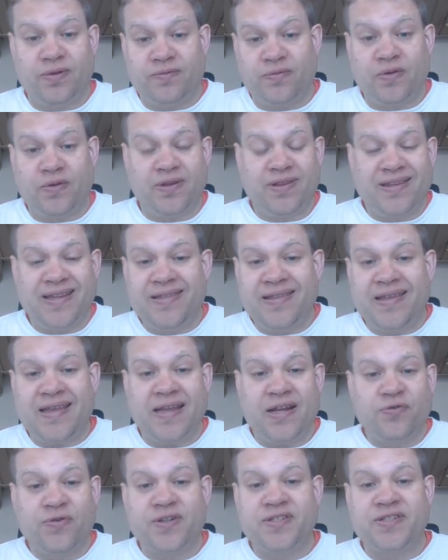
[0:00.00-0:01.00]
the
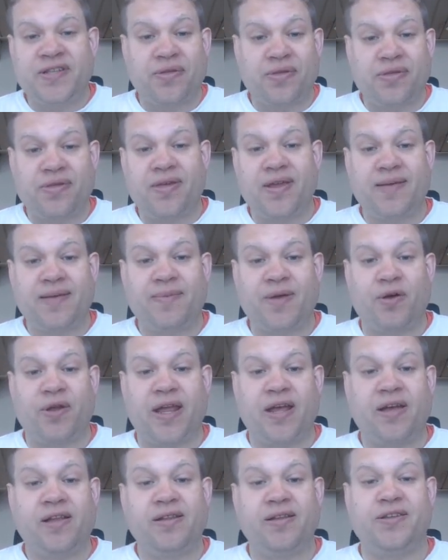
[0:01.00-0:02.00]
interesting thing about
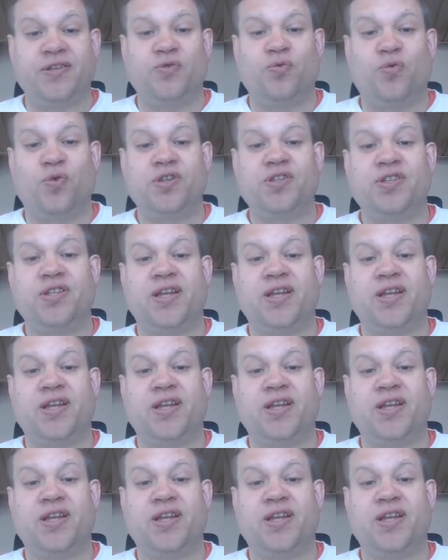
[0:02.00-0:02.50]
Ellis was